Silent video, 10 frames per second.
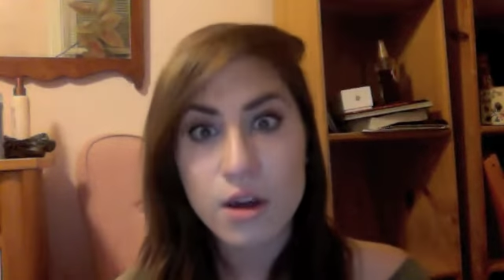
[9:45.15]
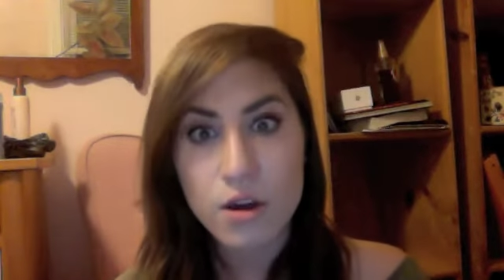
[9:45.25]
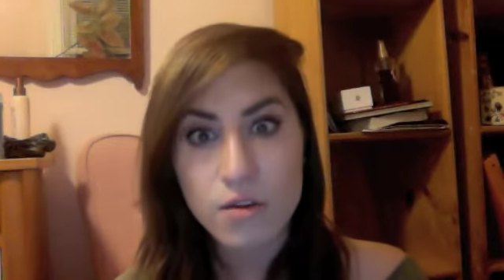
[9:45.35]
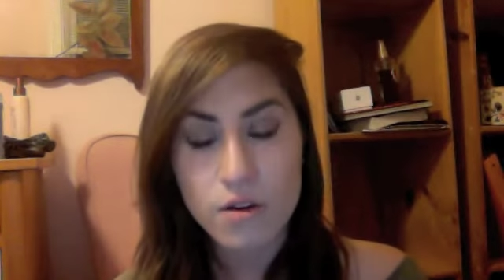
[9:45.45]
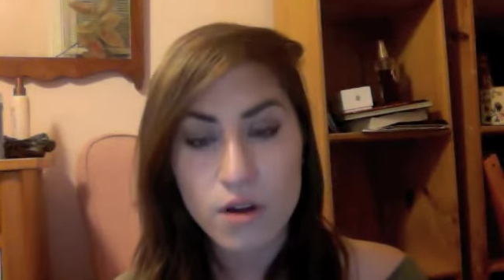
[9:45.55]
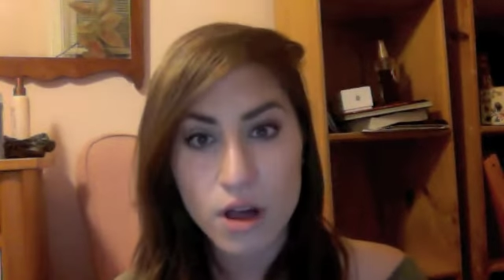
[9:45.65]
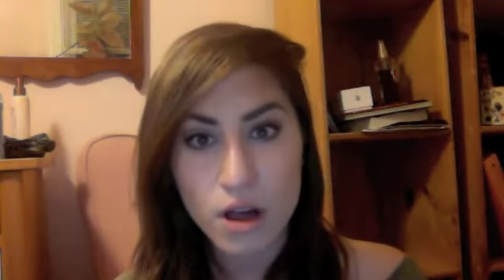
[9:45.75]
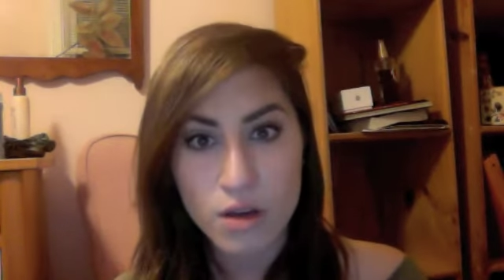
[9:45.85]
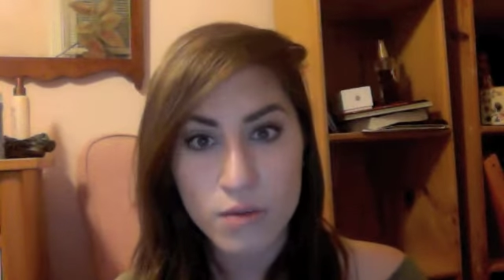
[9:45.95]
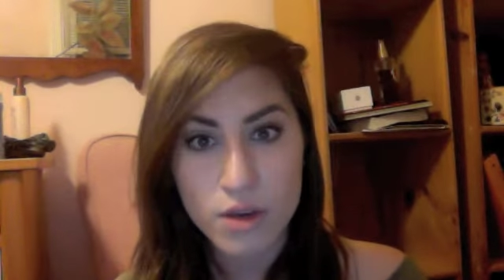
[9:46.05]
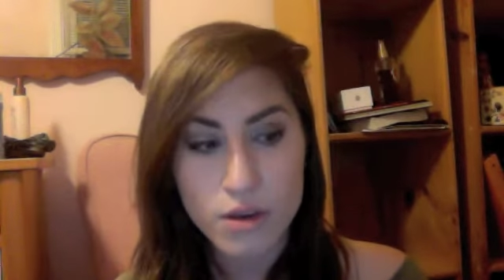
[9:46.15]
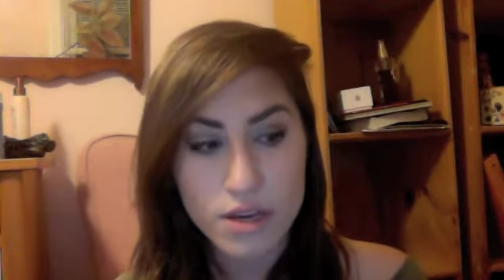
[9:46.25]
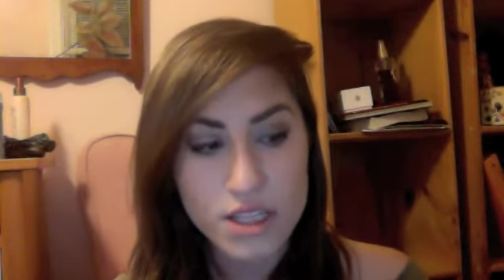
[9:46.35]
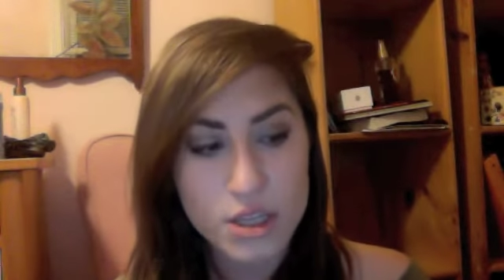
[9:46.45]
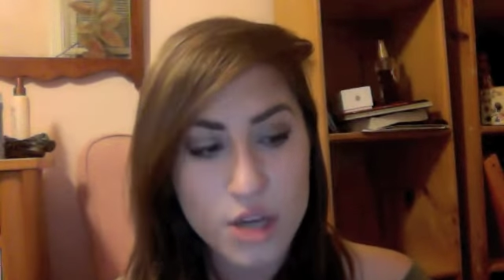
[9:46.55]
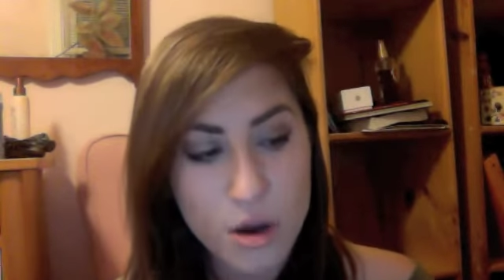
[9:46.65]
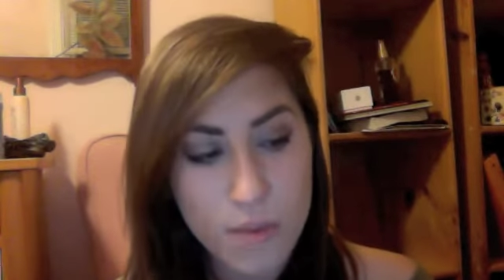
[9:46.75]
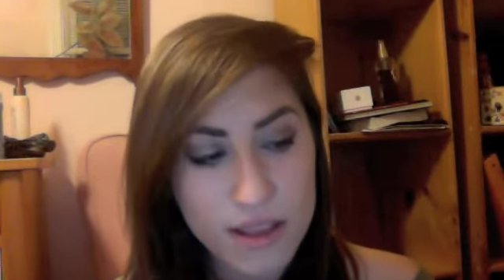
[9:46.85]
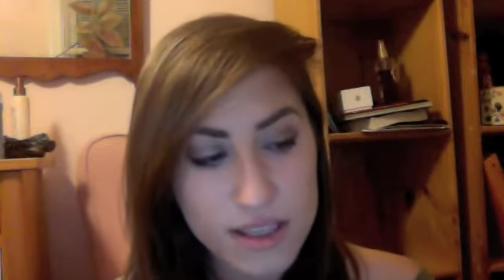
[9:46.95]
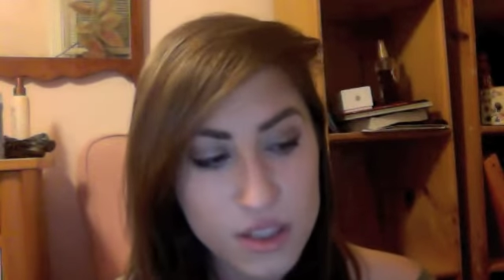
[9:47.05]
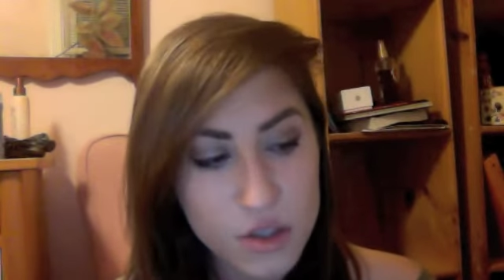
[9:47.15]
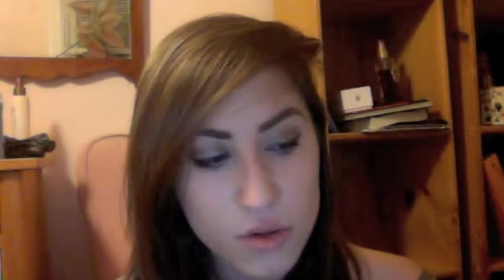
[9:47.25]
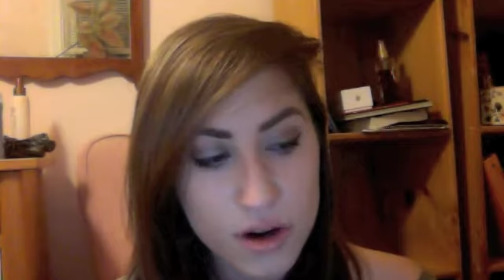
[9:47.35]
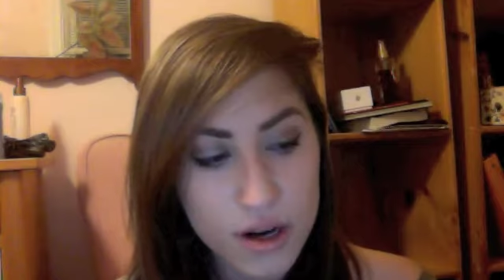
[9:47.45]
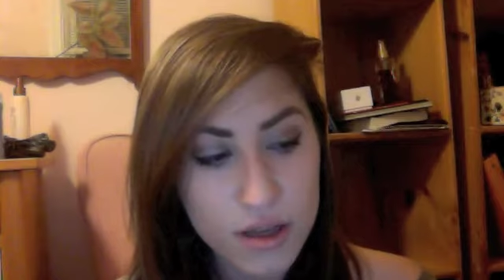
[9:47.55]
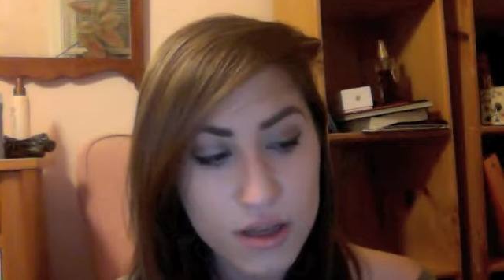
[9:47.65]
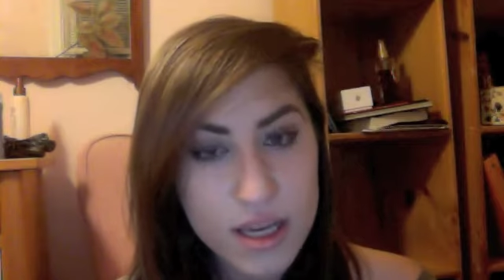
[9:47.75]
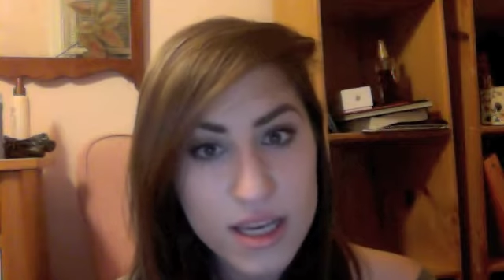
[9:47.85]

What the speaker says: overall, what you need to know about this tutorial